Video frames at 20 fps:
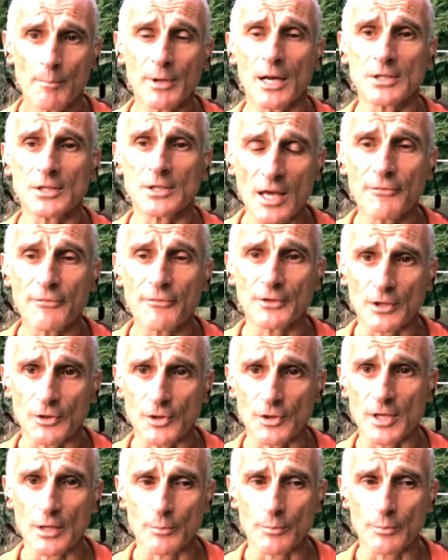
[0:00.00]
But I
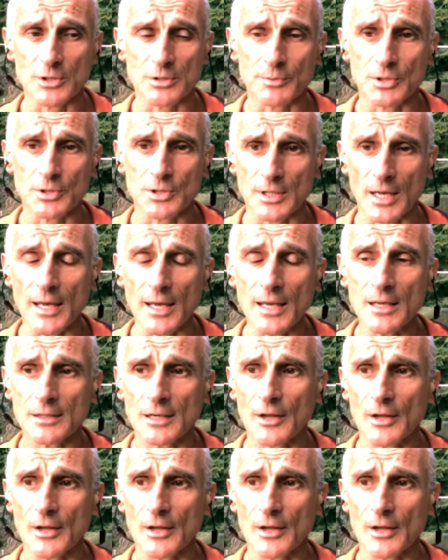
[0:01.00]
definitely think it was a mistake,